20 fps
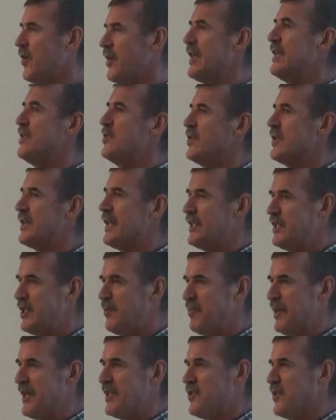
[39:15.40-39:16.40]
internet
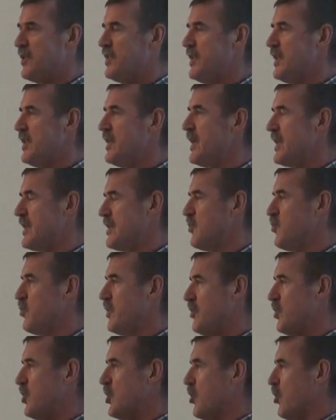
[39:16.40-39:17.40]
depends on DNS.
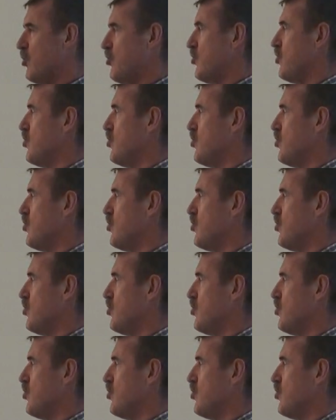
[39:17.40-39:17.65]
When you go to